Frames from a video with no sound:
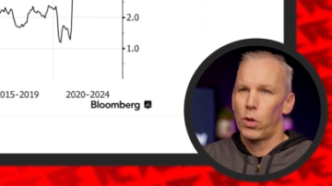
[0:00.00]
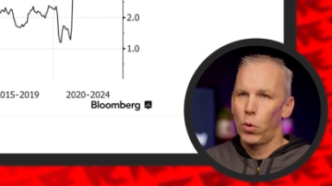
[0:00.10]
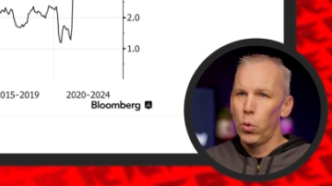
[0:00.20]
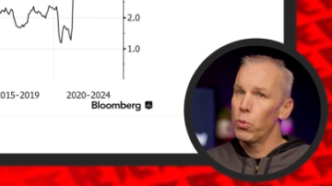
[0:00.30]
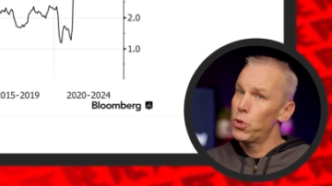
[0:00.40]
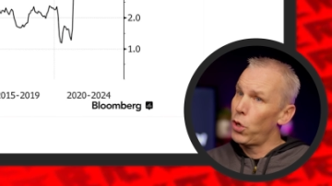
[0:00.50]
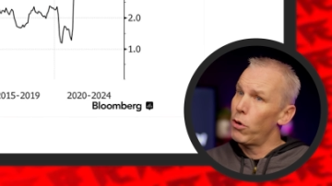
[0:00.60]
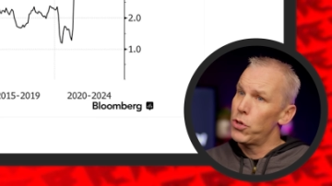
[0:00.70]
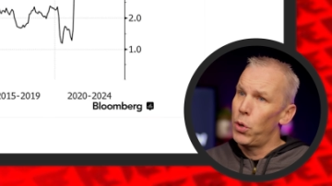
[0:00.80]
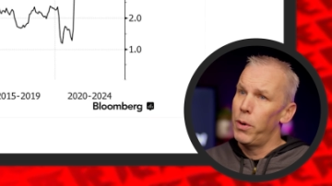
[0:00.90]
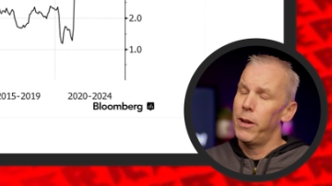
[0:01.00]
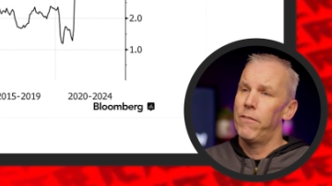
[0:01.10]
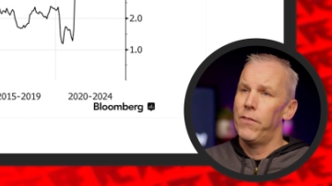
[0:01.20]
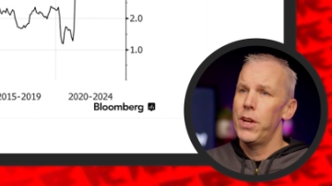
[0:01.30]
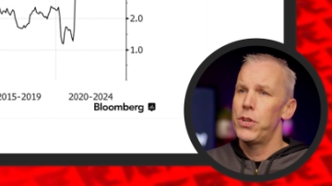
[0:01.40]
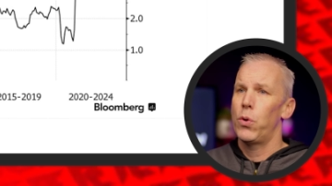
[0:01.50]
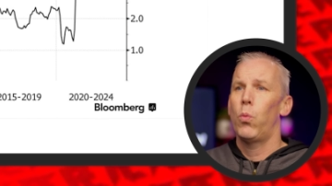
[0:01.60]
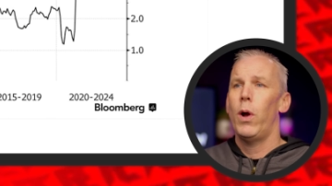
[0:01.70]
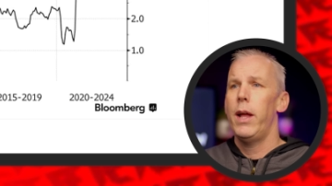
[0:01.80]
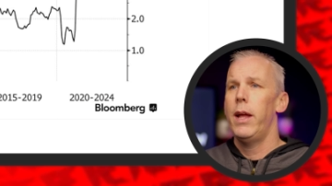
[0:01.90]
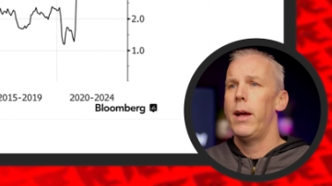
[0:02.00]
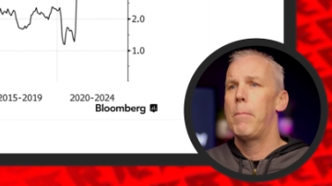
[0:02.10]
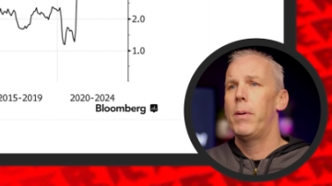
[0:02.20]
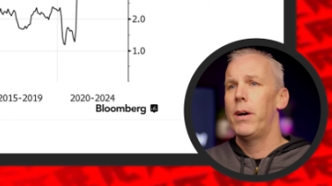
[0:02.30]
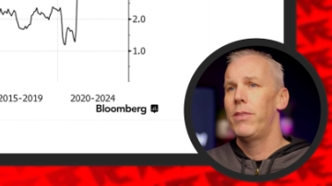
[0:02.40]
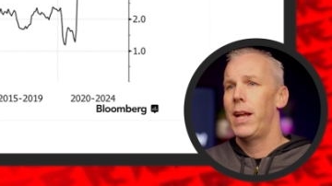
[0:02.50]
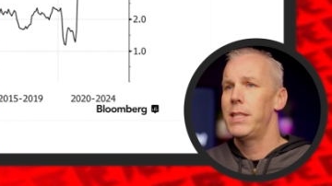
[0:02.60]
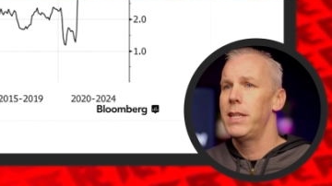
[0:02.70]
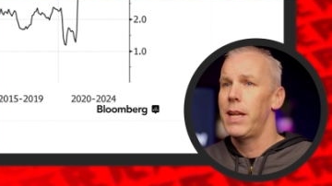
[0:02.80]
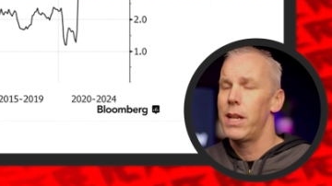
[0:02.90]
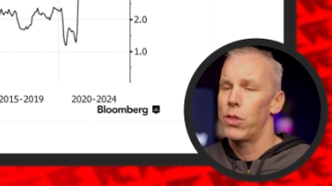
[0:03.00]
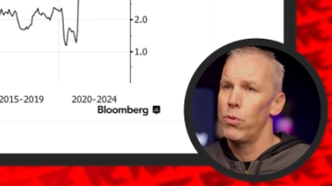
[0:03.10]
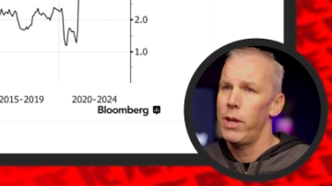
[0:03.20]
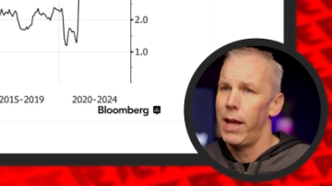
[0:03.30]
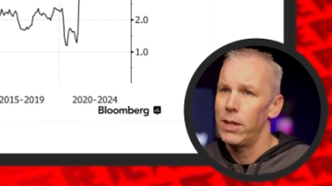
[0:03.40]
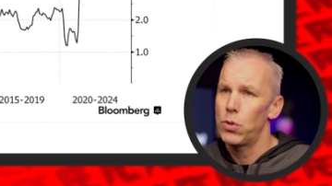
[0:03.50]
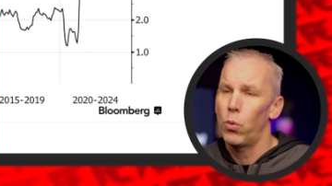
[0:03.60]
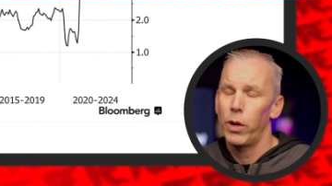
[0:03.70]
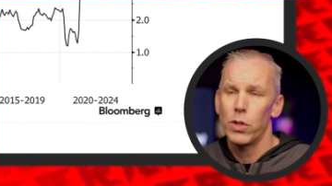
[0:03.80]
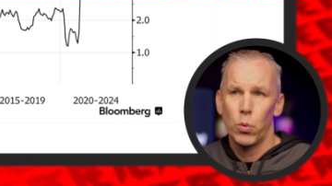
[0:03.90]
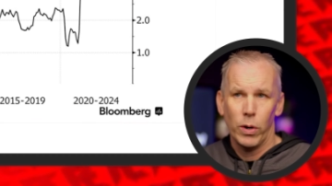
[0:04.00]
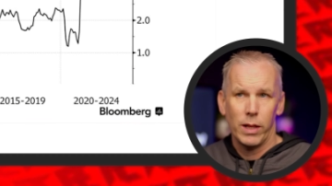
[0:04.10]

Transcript: cool chart showing inflation way above 1993 and 2020